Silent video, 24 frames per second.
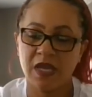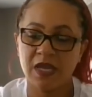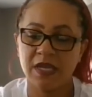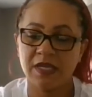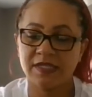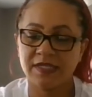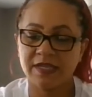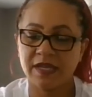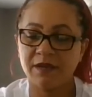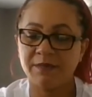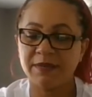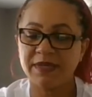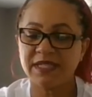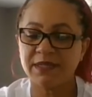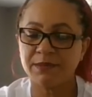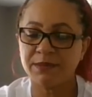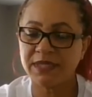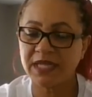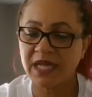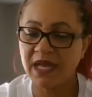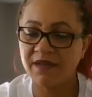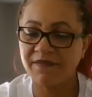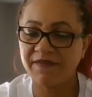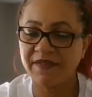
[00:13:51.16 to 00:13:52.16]
It's going to be some
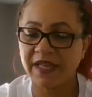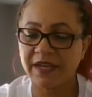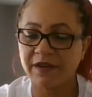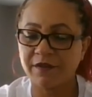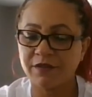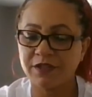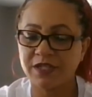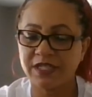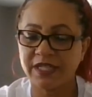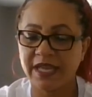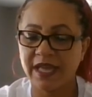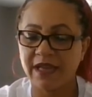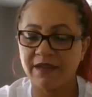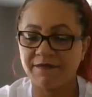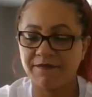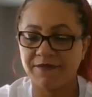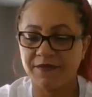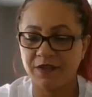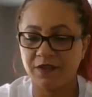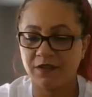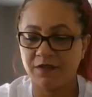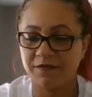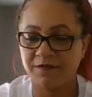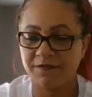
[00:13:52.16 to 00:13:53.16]
tough energy, I
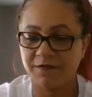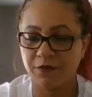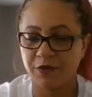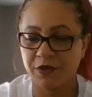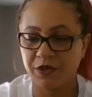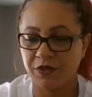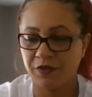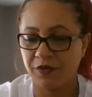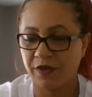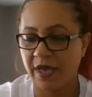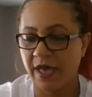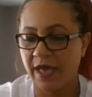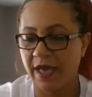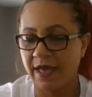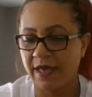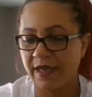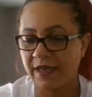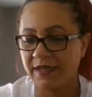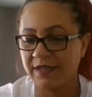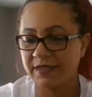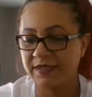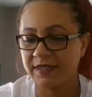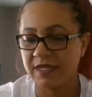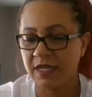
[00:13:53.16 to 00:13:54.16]
feel, for you
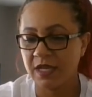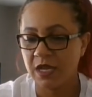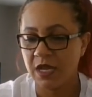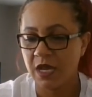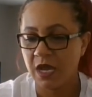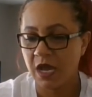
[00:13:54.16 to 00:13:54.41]
guys.